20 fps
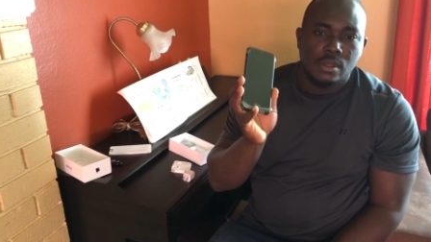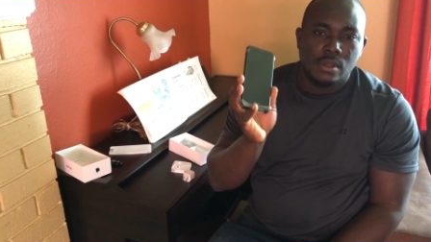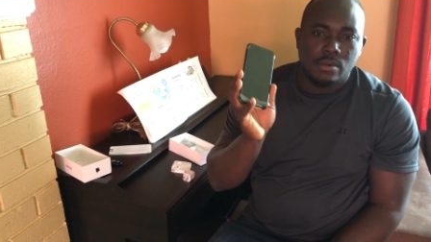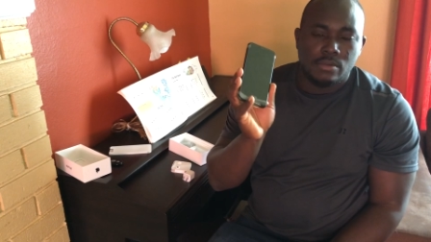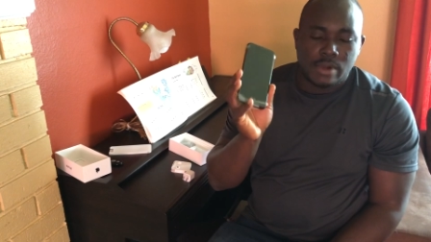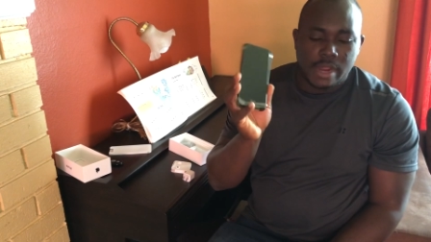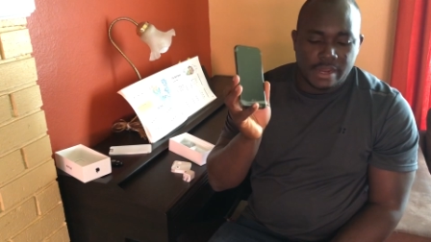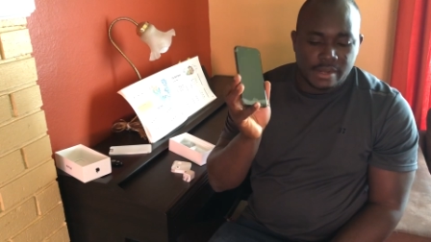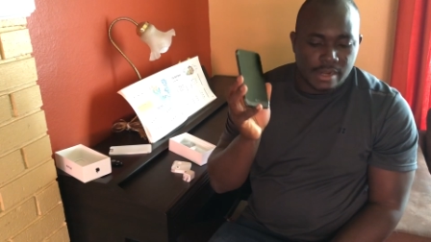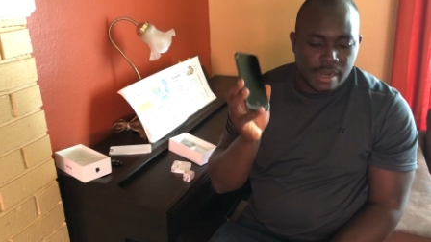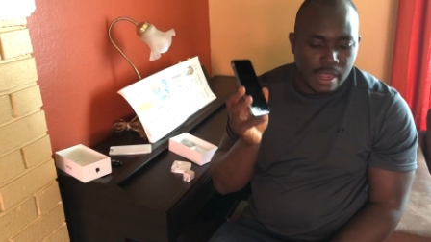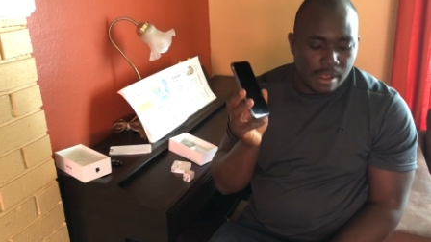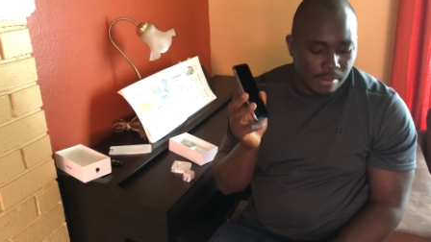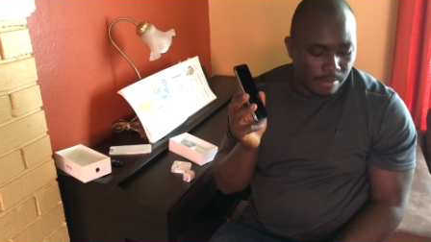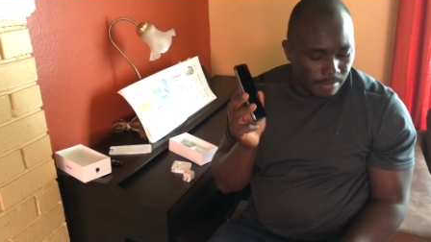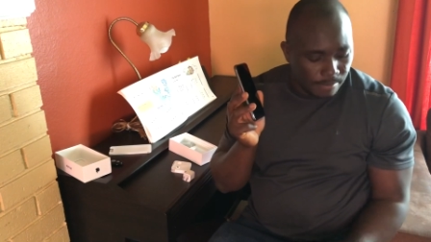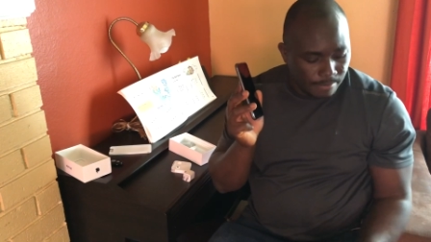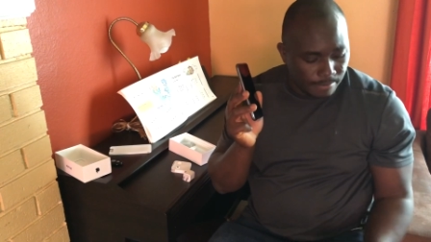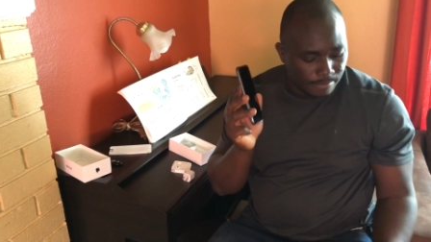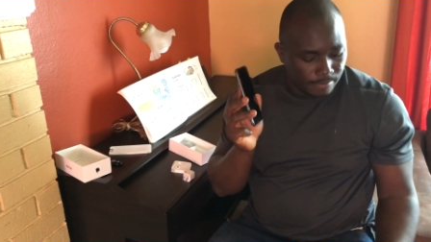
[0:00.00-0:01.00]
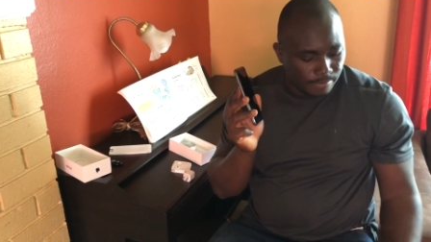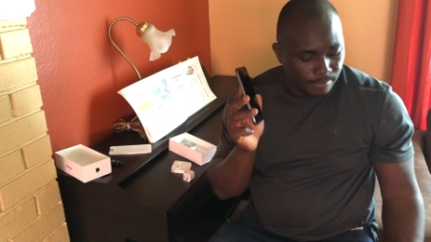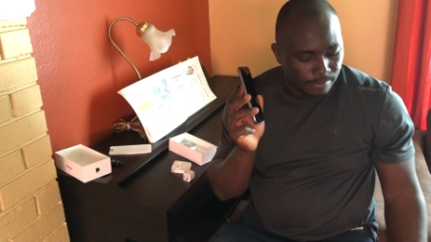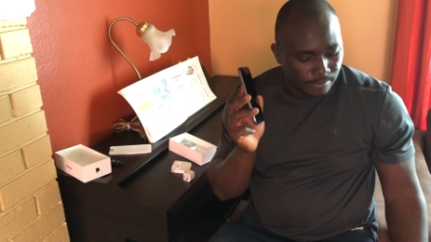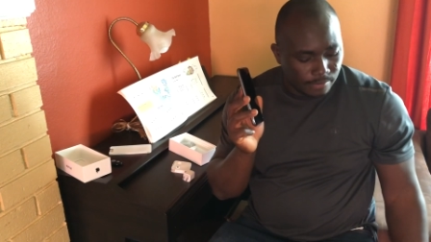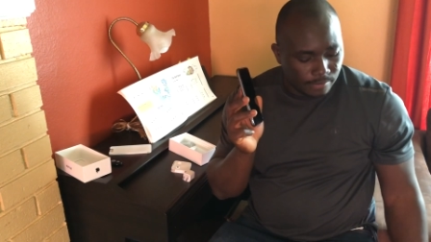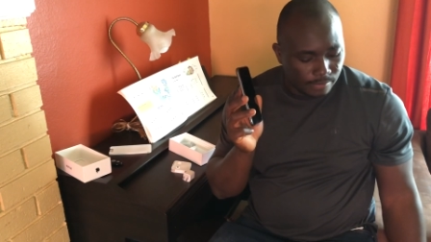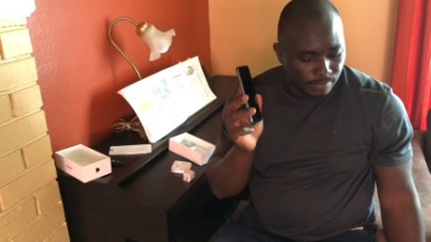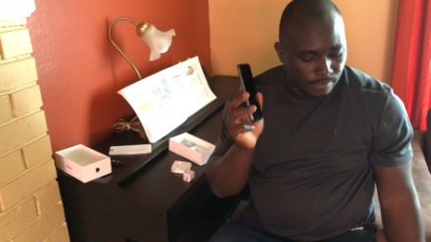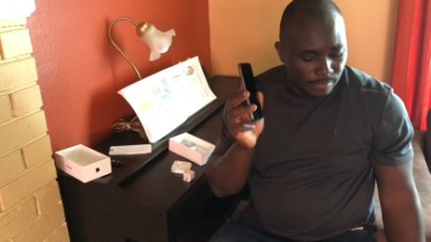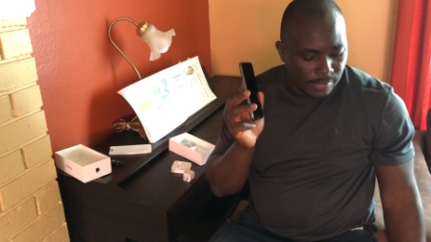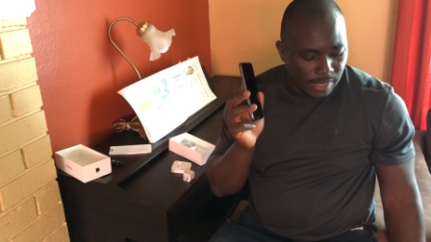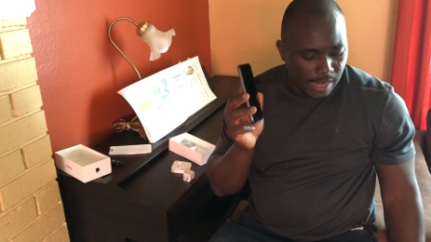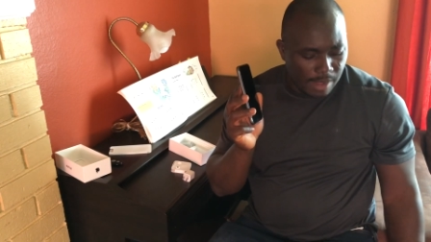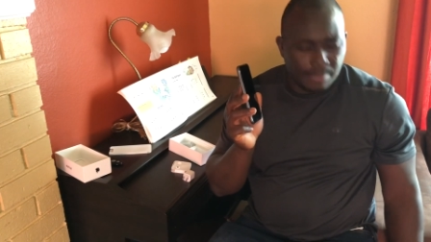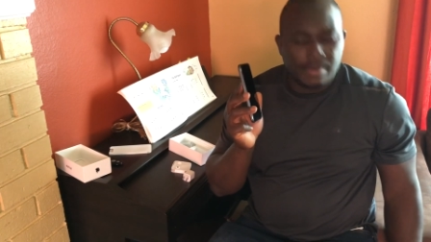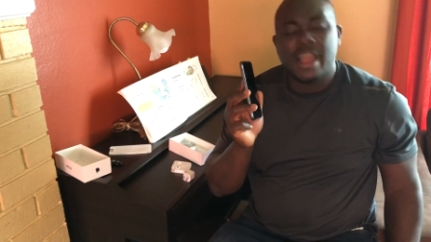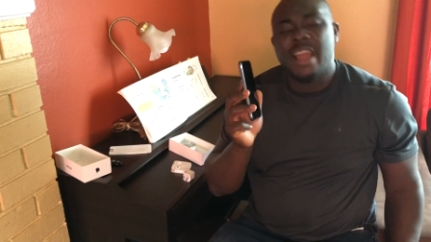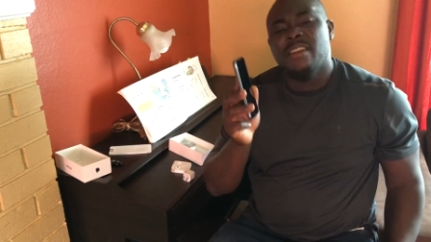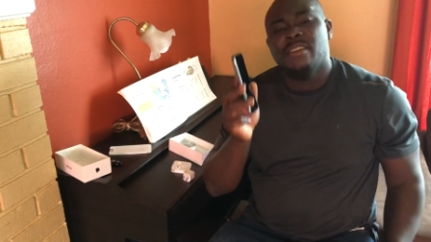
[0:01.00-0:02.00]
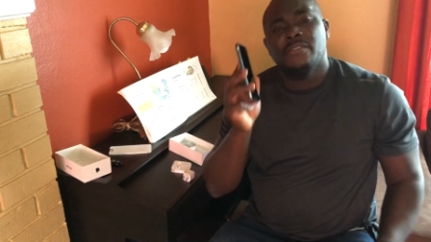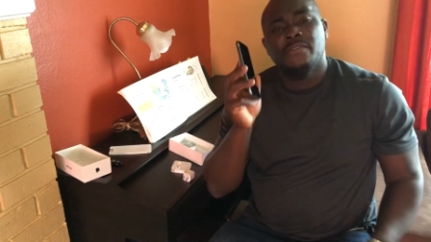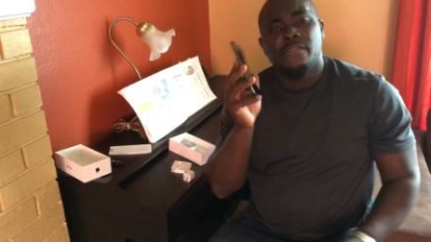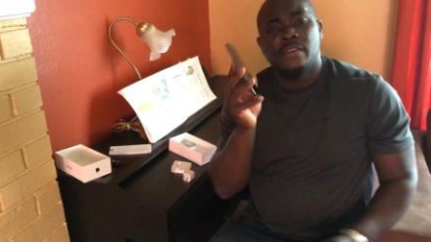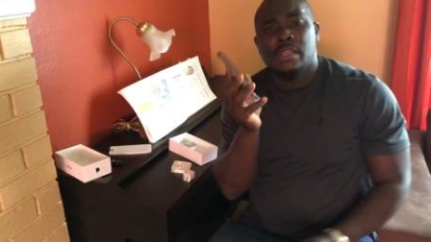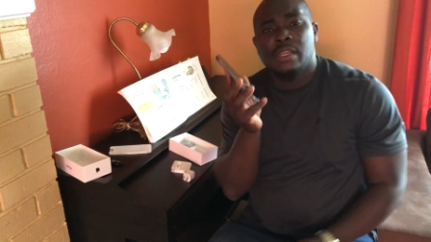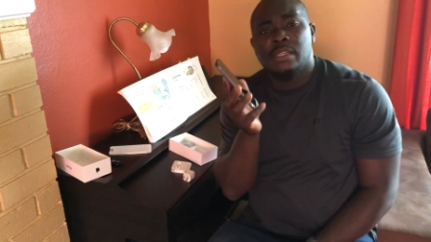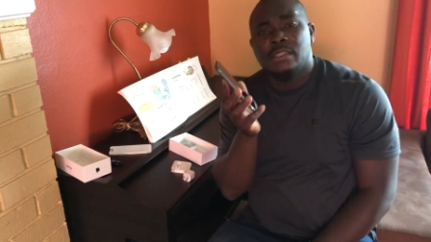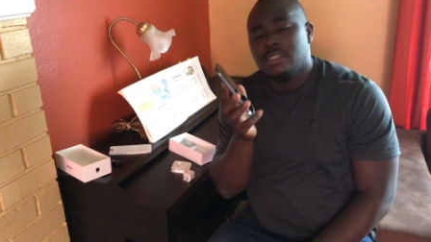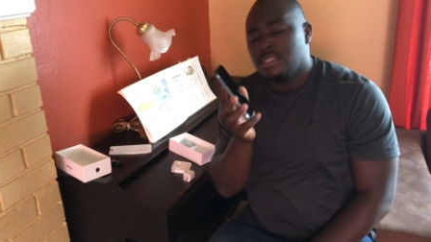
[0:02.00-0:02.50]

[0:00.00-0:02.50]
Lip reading: Right now, I'm kind of feeling